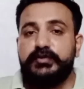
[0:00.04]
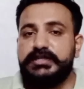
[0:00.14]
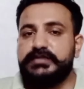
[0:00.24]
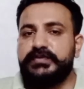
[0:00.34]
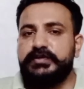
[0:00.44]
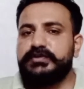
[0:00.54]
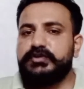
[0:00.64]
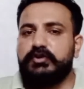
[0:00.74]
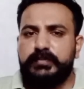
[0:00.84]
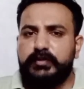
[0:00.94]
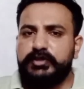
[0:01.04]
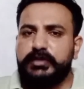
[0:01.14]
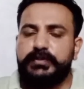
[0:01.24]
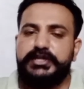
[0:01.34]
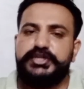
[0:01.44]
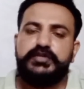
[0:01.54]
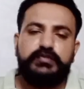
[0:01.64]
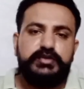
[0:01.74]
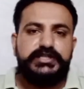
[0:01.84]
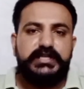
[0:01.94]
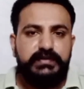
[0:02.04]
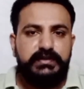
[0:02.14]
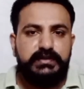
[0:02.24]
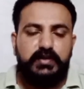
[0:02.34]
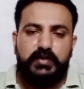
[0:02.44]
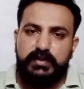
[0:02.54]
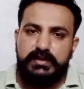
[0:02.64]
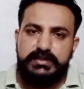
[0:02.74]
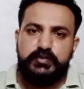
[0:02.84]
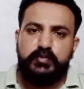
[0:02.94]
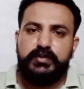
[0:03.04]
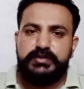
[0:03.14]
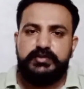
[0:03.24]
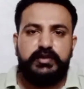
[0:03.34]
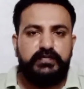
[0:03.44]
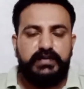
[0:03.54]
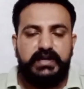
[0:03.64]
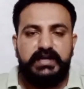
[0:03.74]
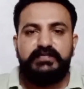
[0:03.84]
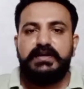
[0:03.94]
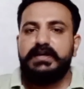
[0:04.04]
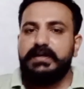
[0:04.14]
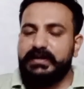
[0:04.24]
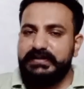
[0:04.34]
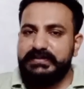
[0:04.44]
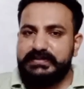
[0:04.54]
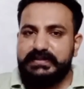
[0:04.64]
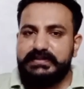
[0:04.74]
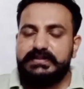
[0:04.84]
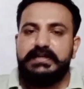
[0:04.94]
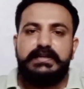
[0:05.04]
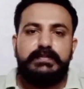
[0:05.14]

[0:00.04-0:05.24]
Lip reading: Today's video is all about the prediction for 7th August 2025 IELTS test.